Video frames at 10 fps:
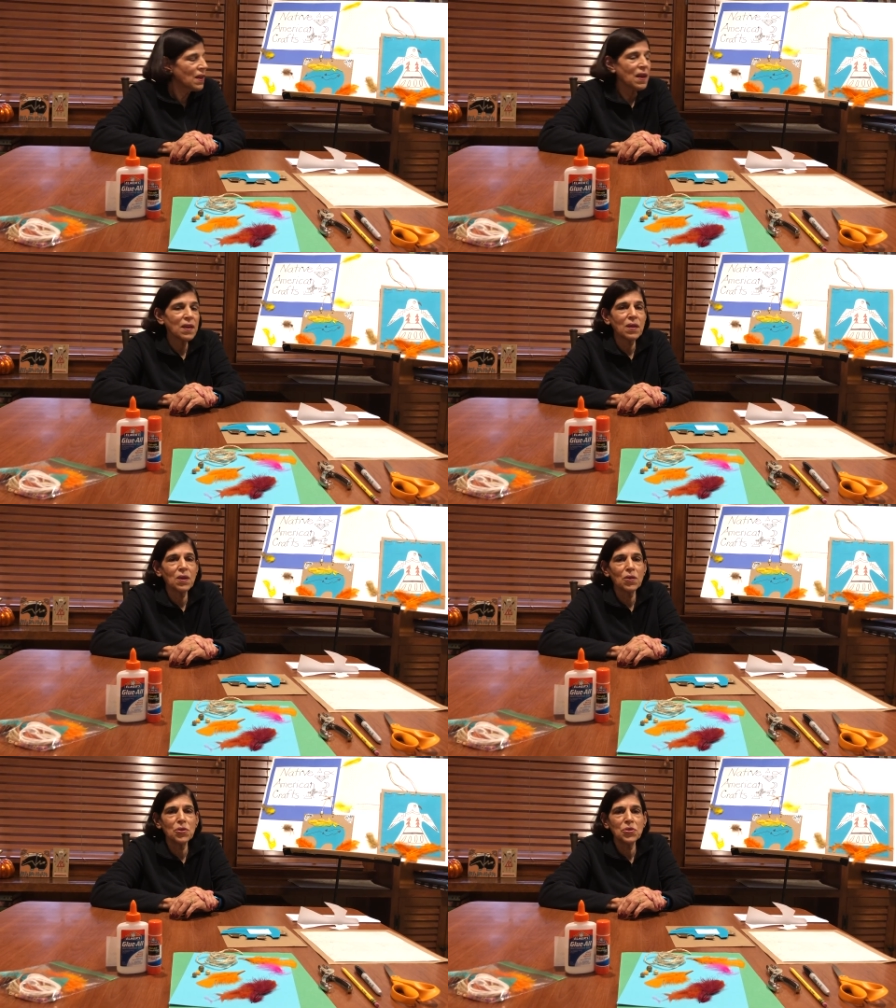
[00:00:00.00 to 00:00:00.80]
And I
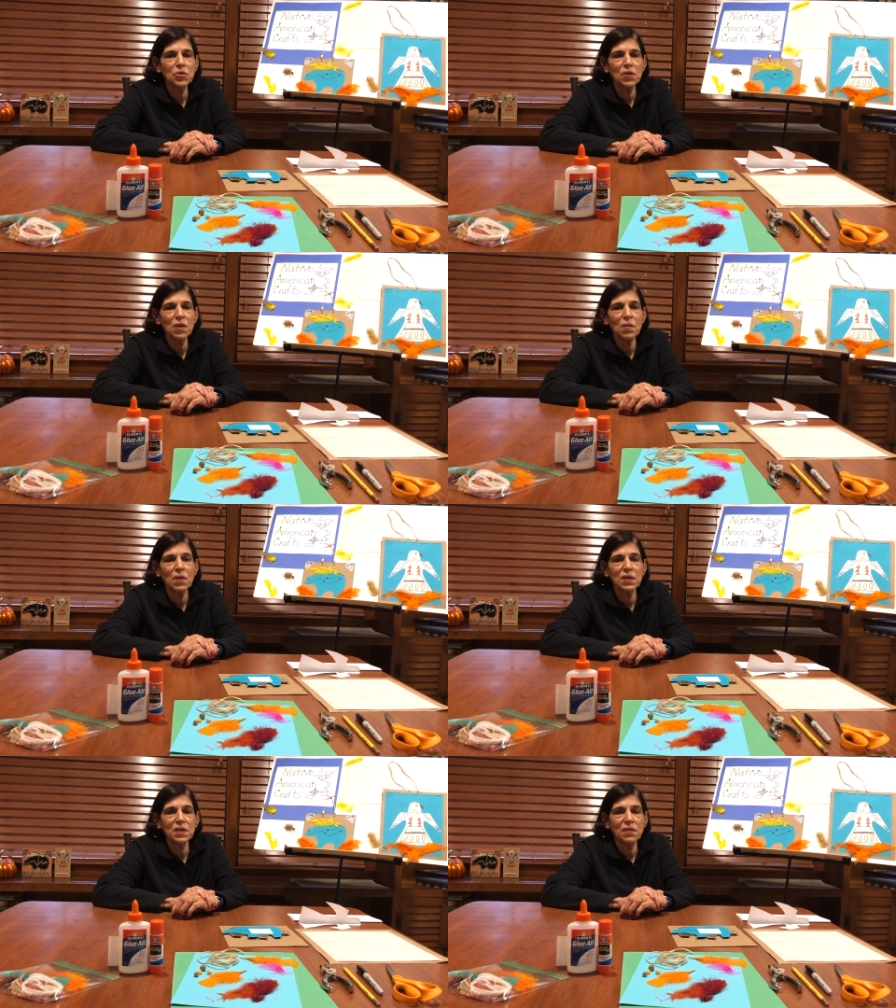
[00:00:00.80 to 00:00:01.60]
urge you to go
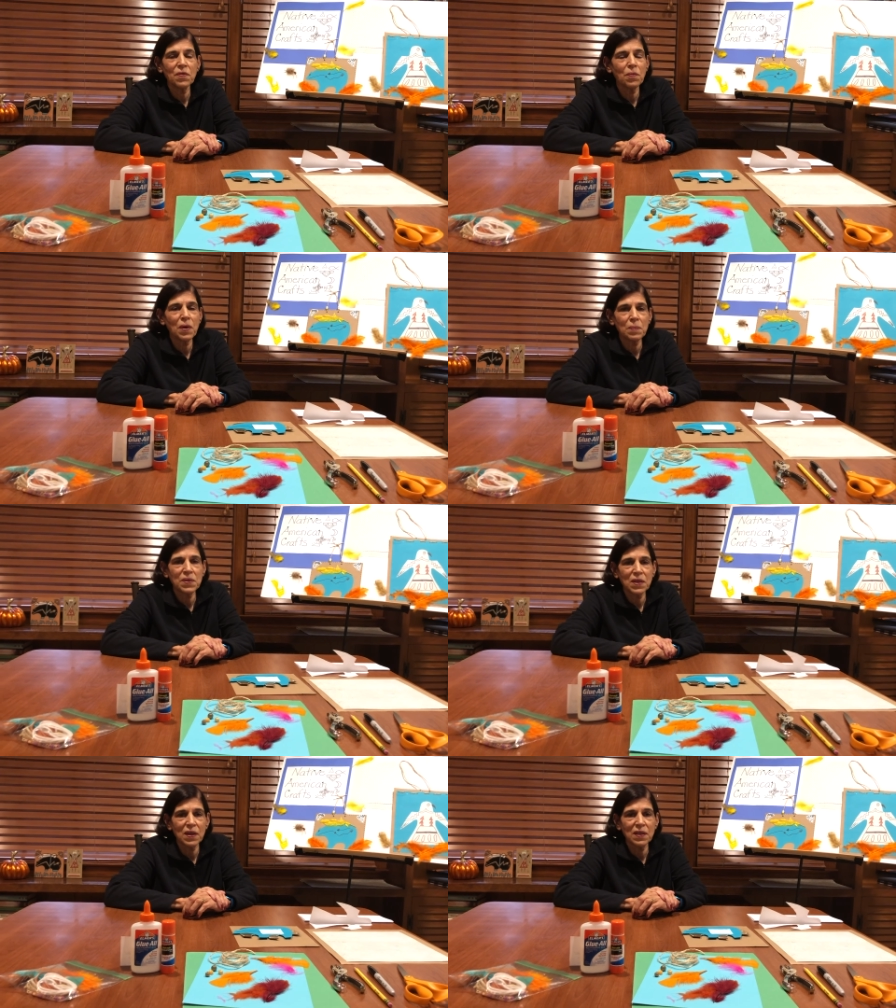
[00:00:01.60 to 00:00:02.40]
on different
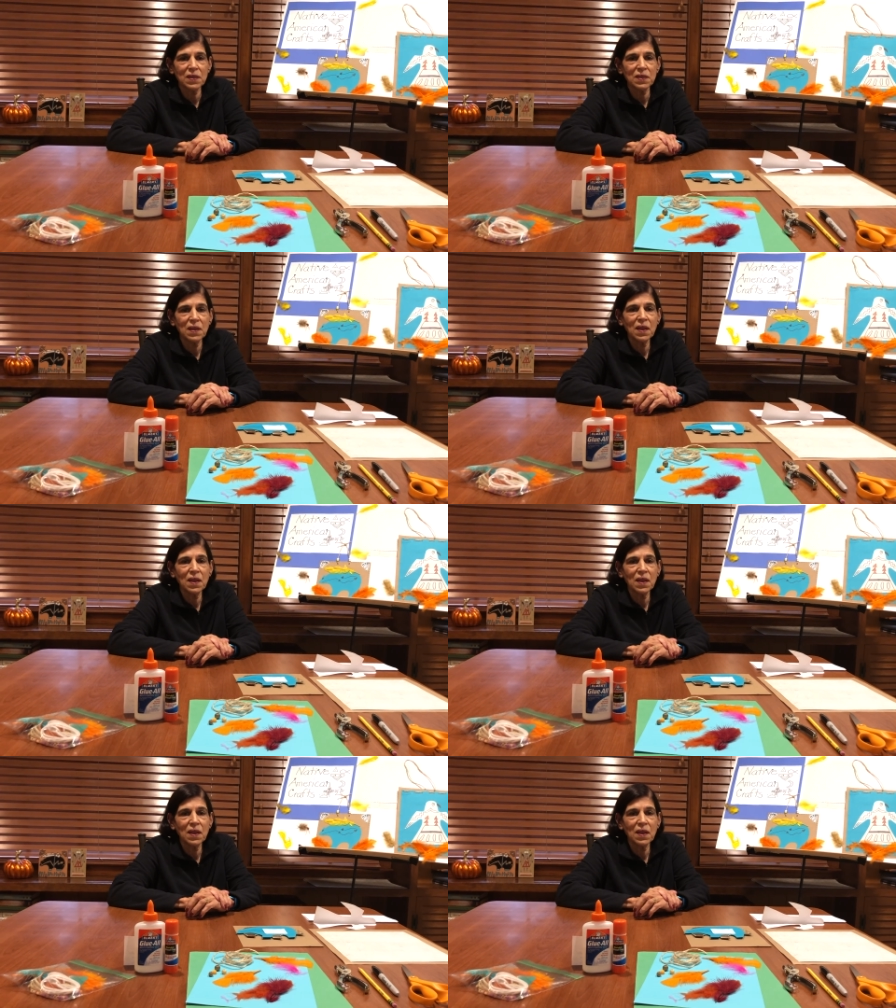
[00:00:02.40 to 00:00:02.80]
websites,